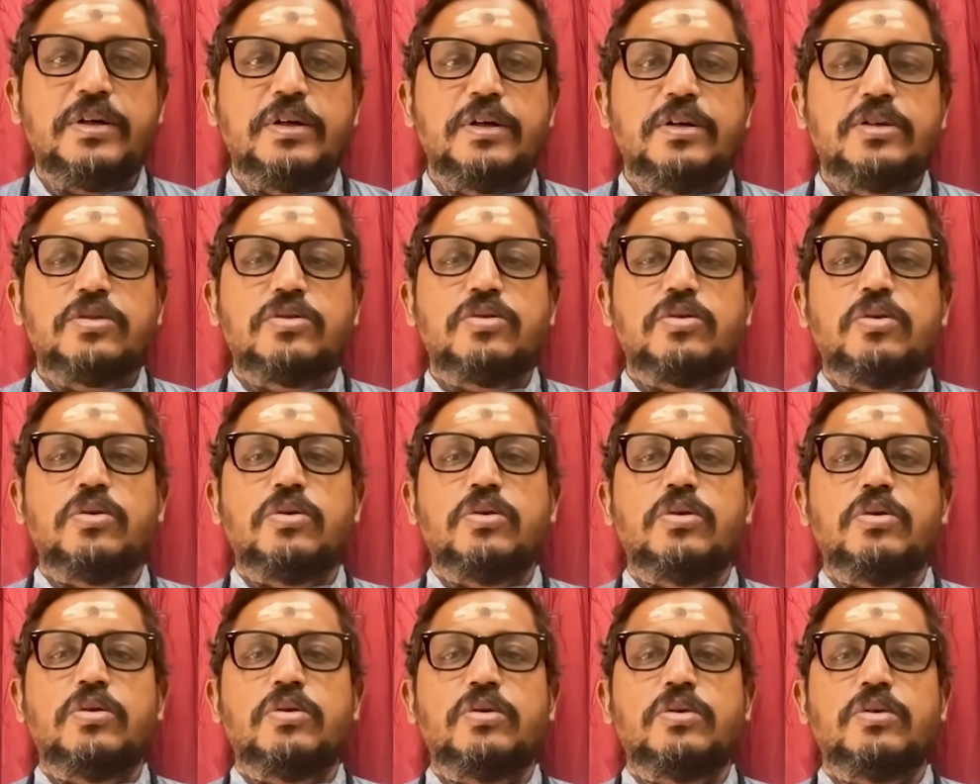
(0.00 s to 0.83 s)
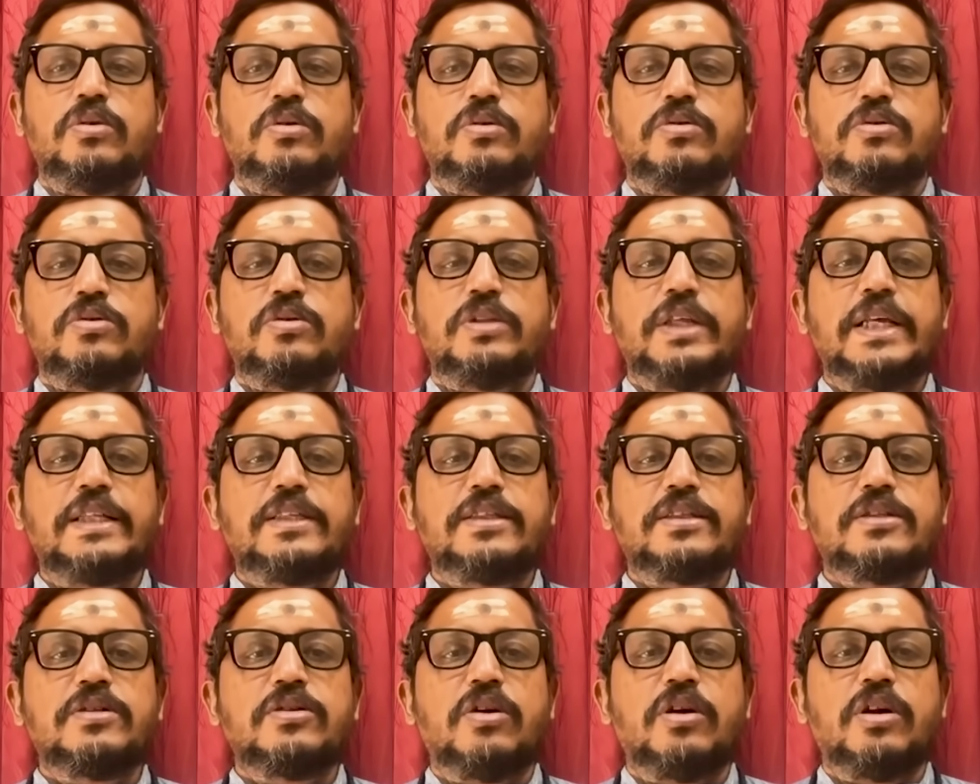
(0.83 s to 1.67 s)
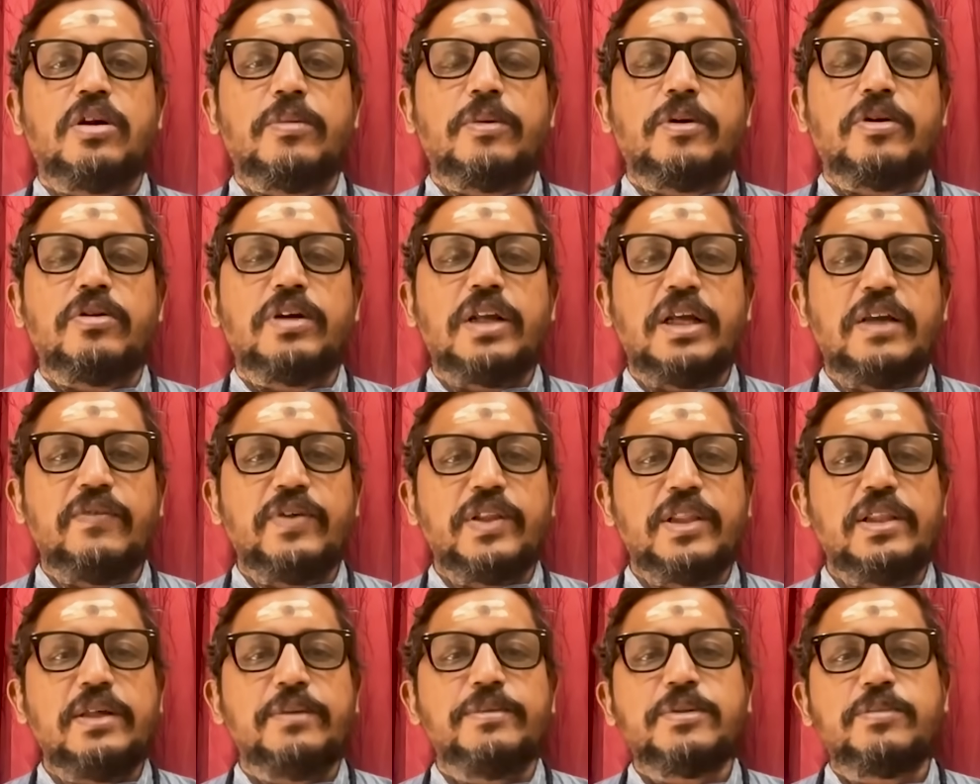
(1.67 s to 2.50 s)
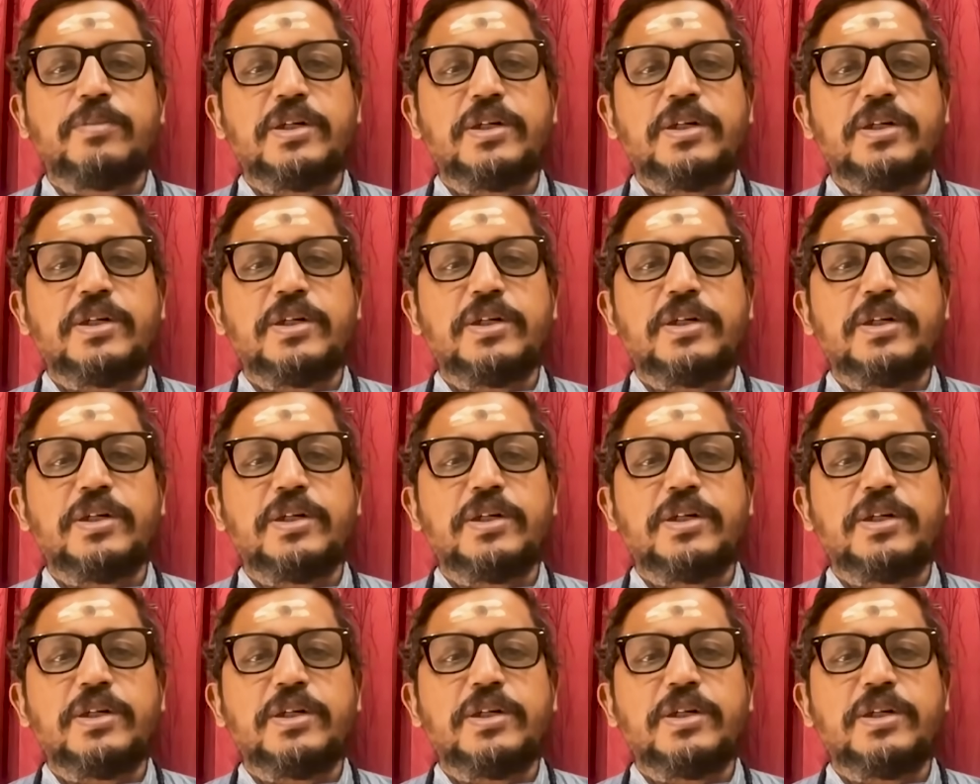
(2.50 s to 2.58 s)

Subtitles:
So that's all about naivedyams.